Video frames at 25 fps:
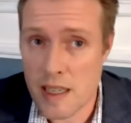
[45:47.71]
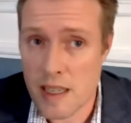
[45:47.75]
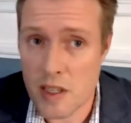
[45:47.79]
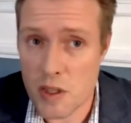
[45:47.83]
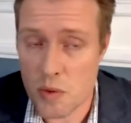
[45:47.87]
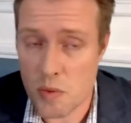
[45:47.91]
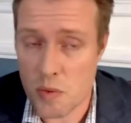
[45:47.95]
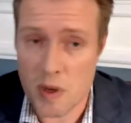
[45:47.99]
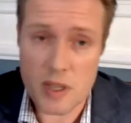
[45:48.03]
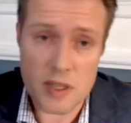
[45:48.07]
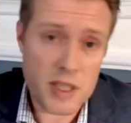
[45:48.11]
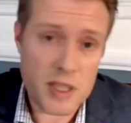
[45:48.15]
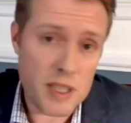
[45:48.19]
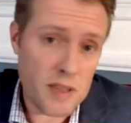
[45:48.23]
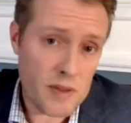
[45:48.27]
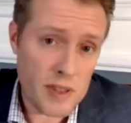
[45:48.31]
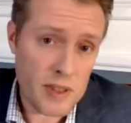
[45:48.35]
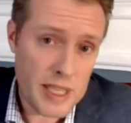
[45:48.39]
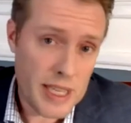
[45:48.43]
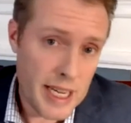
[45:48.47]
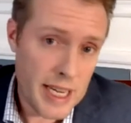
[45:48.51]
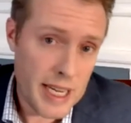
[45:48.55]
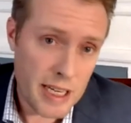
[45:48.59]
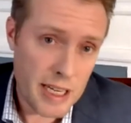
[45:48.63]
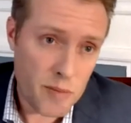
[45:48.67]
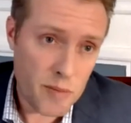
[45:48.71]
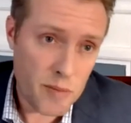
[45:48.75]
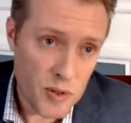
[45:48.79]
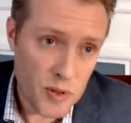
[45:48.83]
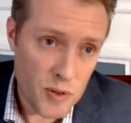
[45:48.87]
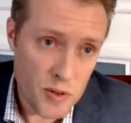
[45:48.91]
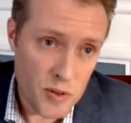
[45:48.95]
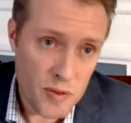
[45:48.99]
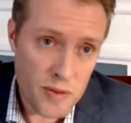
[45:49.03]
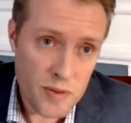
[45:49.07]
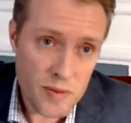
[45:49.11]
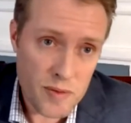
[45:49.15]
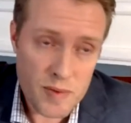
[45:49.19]
is relatively cannon
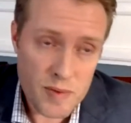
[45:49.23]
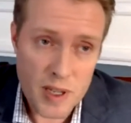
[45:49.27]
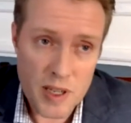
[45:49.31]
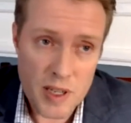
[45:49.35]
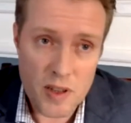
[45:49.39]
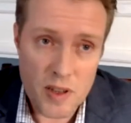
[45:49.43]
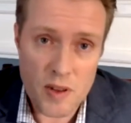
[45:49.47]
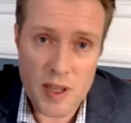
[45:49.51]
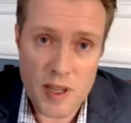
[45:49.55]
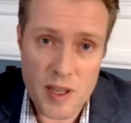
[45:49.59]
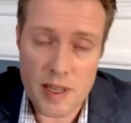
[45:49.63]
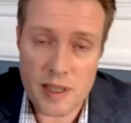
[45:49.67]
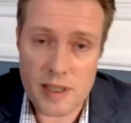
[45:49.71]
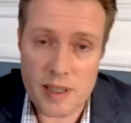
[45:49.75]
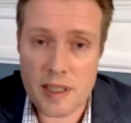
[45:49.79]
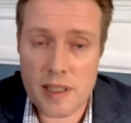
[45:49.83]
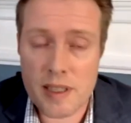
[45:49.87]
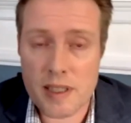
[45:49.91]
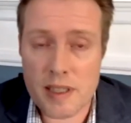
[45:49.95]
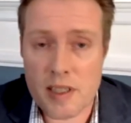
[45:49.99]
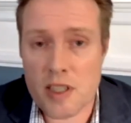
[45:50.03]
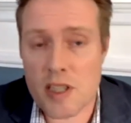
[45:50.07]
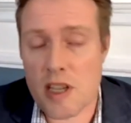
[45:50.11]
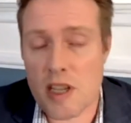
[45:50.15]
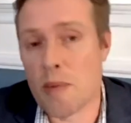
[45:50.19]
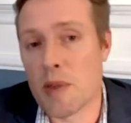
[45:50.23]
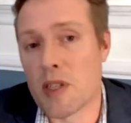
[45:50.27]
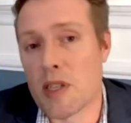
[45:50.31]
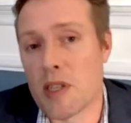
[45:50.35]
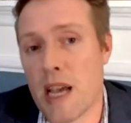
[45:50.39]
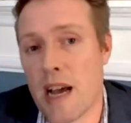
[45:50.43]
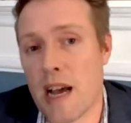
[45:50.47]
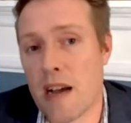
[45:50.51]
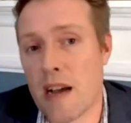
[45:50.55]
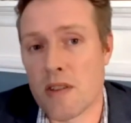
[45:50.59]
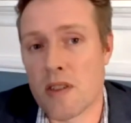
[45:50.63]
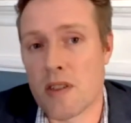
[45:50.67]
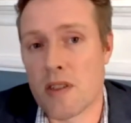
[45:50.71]
proof, although the Stebbins
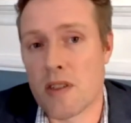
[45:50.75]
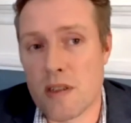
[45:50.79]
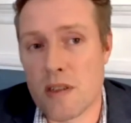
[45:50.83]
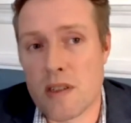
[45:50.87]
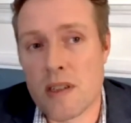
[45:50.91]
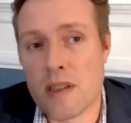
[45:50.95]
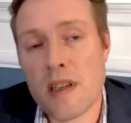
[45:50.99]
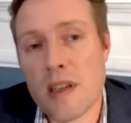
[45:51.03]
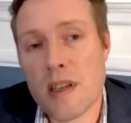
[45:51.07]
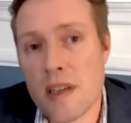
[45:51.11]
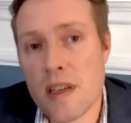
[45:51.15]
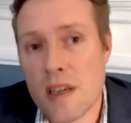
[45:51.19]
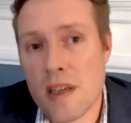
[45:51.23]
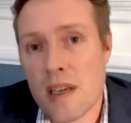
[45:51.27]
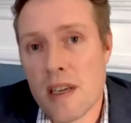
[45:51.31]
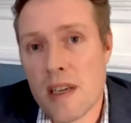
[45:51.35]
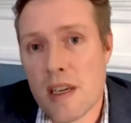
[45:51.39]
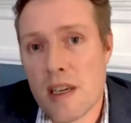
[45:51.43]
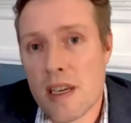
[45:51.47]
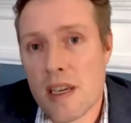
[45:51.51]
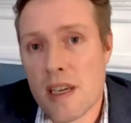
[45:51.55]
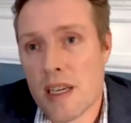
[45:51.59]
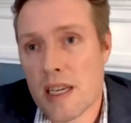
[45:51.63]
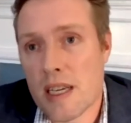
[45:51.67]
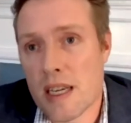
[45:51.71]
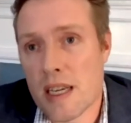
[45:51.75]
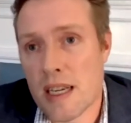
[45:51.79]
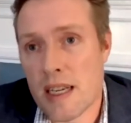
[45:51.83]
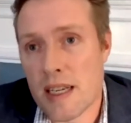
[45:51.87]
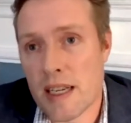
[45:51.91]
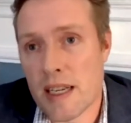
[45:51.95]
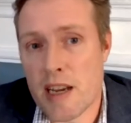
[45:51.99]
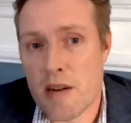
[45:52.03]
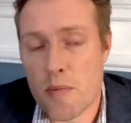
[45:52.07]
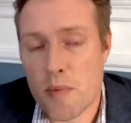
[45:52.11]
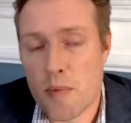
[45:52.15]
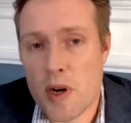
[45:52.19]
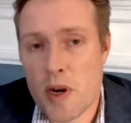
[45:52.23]
house is uh,
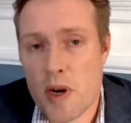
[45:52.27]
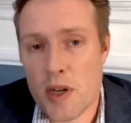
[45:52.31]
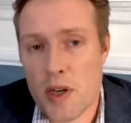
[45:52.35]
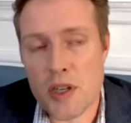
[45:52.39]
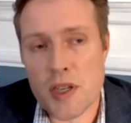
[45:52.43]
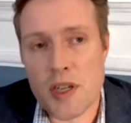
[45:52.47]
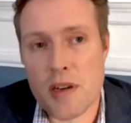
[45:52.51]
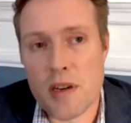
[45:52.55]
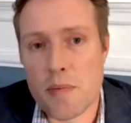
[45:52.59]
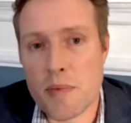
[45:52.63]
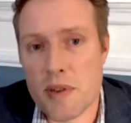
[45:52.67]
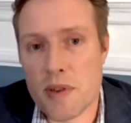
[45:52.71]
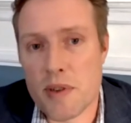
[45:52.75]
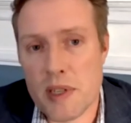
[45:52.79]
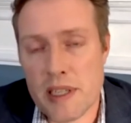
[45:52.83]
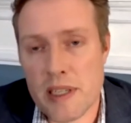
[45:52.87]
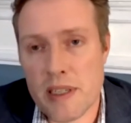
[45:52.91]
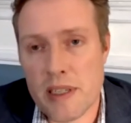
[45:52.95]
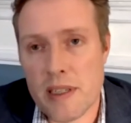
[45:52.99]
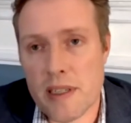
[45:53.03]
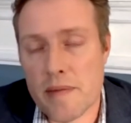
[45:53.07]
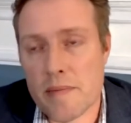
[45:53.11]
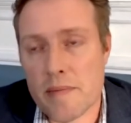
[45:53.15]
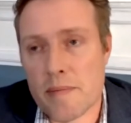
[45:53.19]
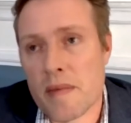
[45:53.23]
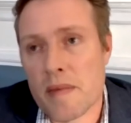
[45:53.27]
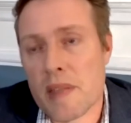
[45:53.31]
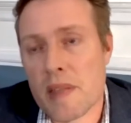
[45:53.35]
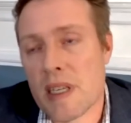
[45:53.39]
getting punched up pretty good.